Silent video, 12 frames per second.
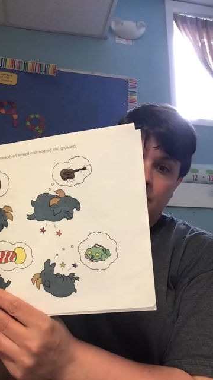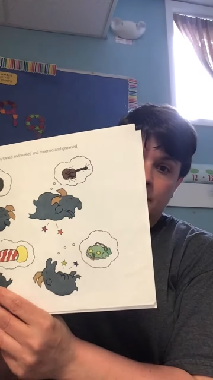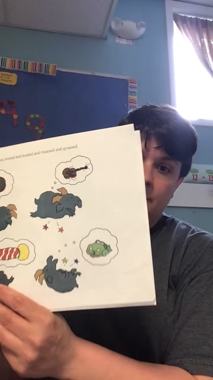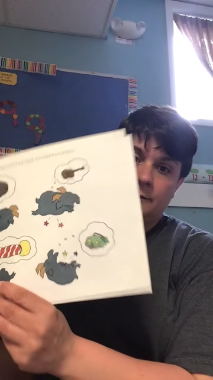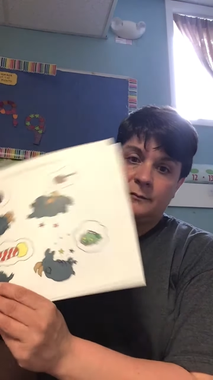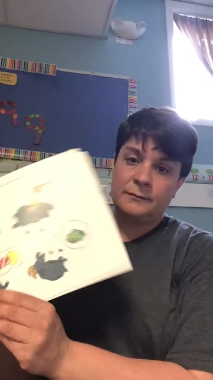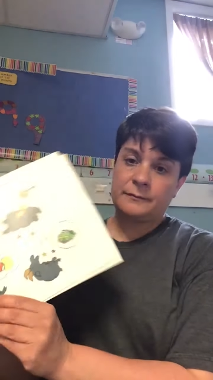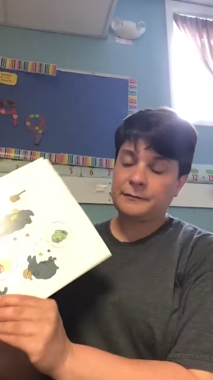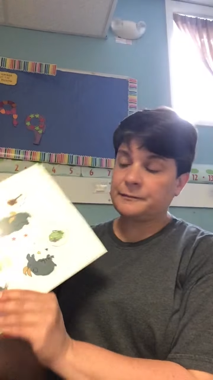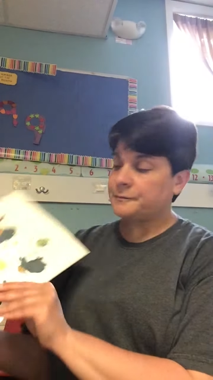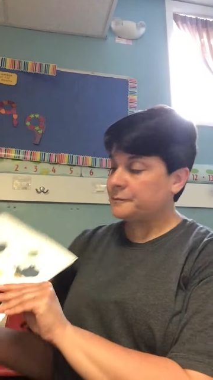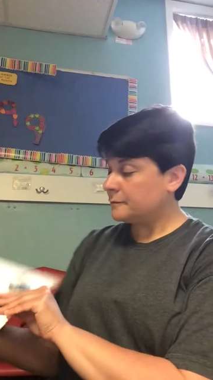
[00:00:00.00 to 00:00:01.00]

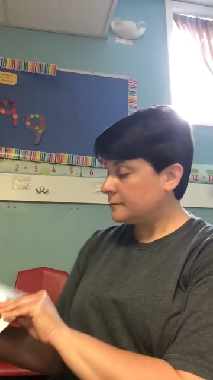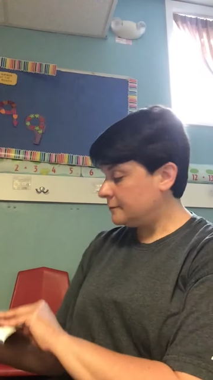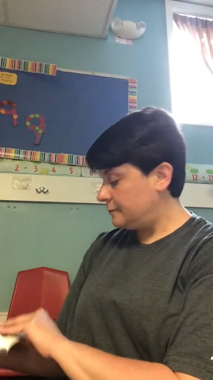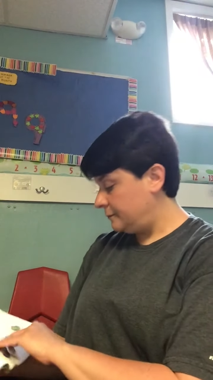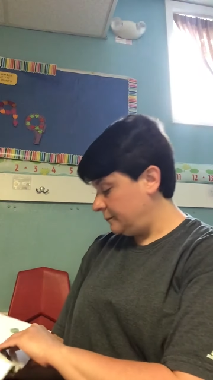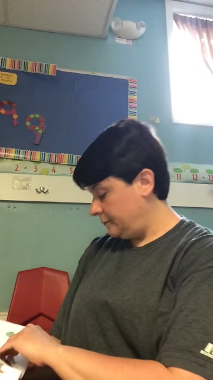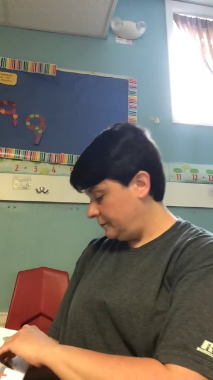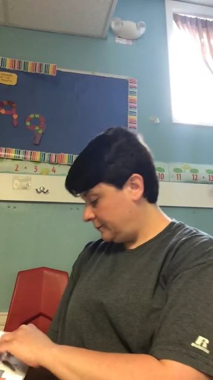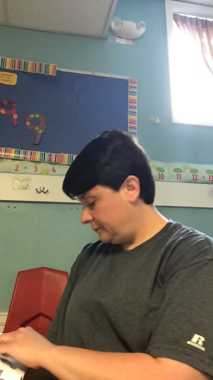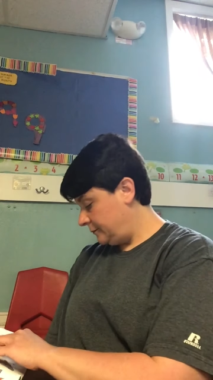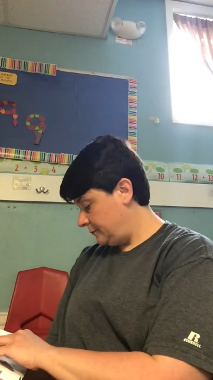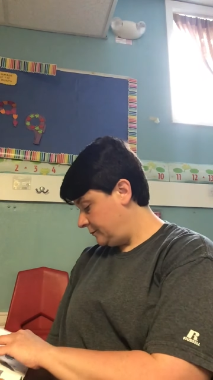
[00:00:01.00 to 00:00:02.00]

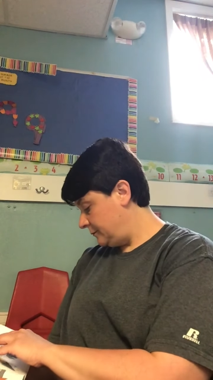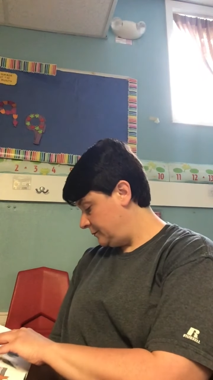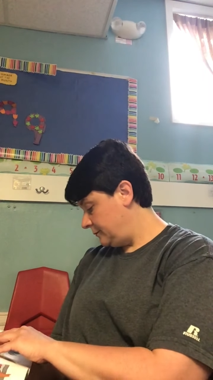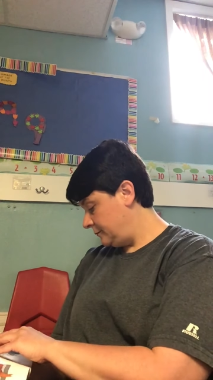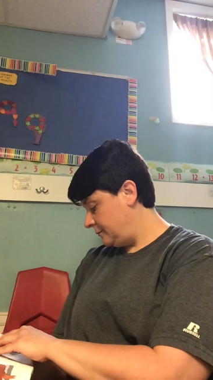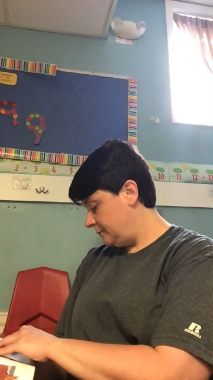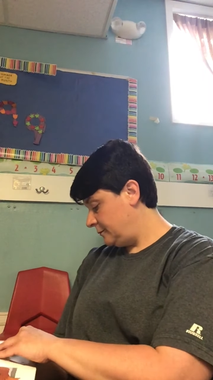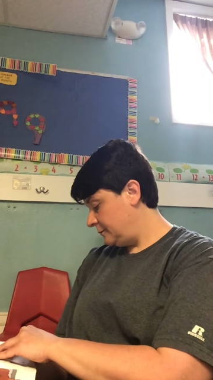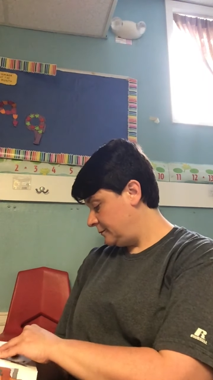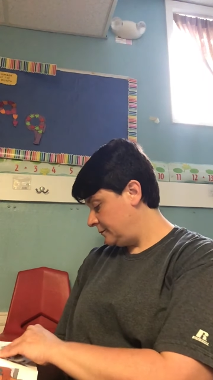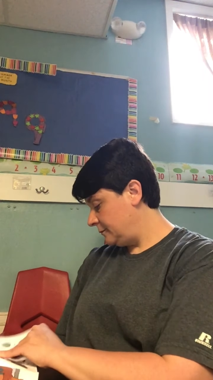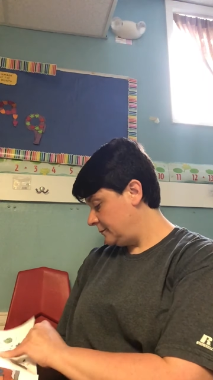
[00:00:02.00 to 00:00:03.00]

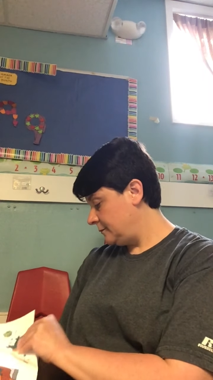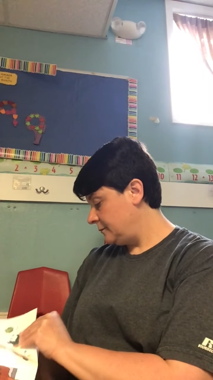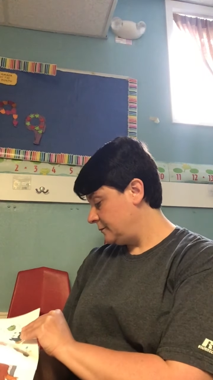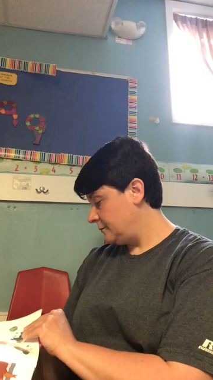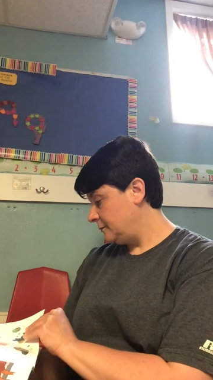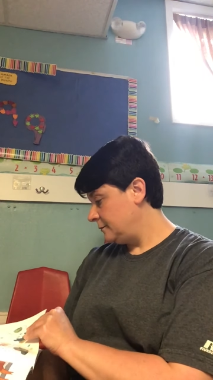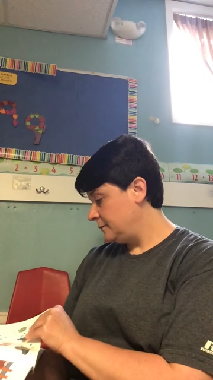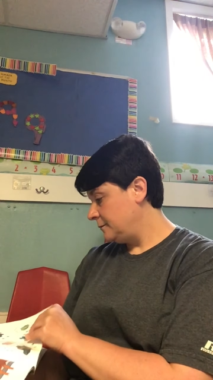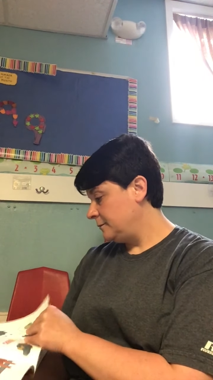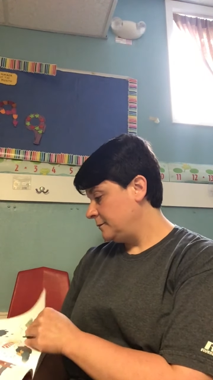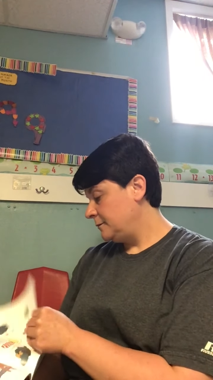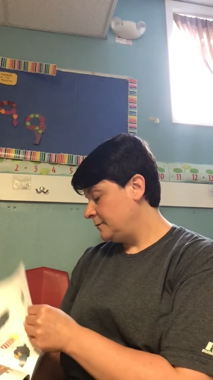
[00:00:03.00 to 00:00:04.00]

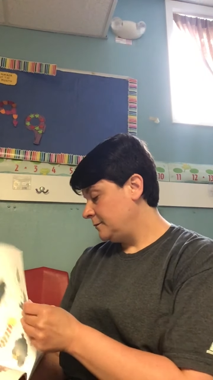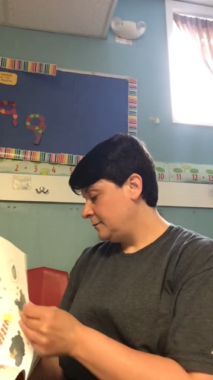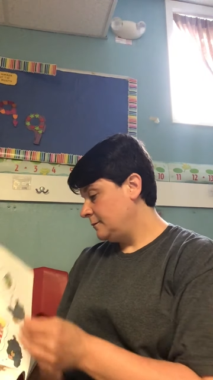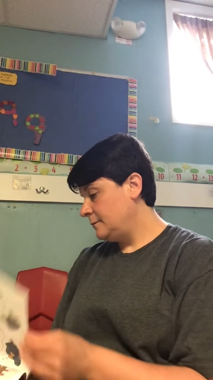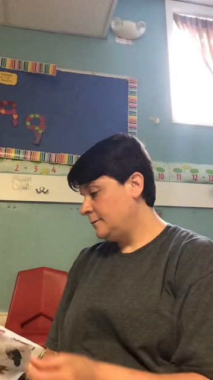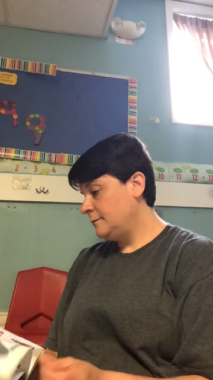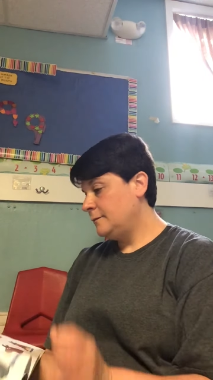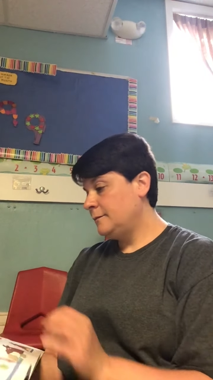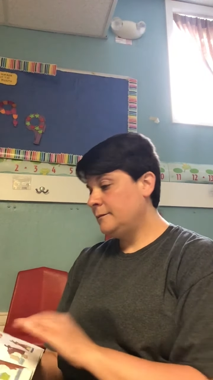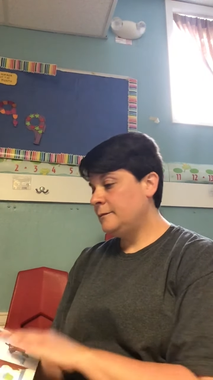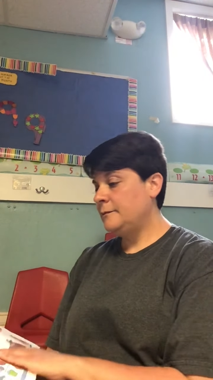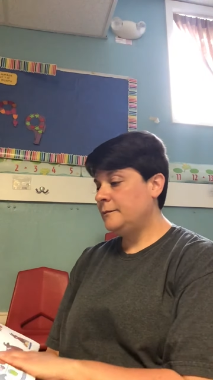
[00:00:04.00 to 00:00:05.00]

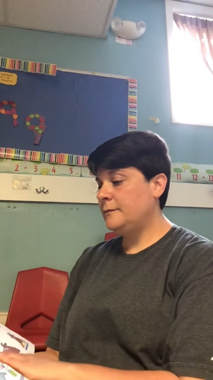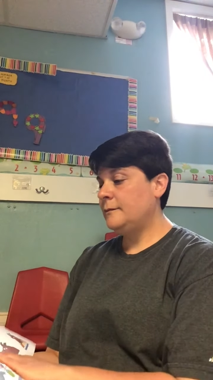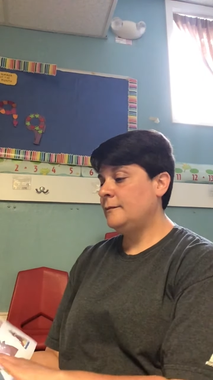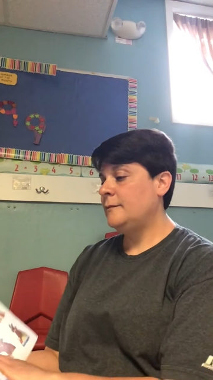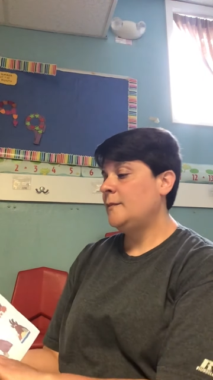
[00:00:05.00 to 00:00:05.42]
Nobody speaks.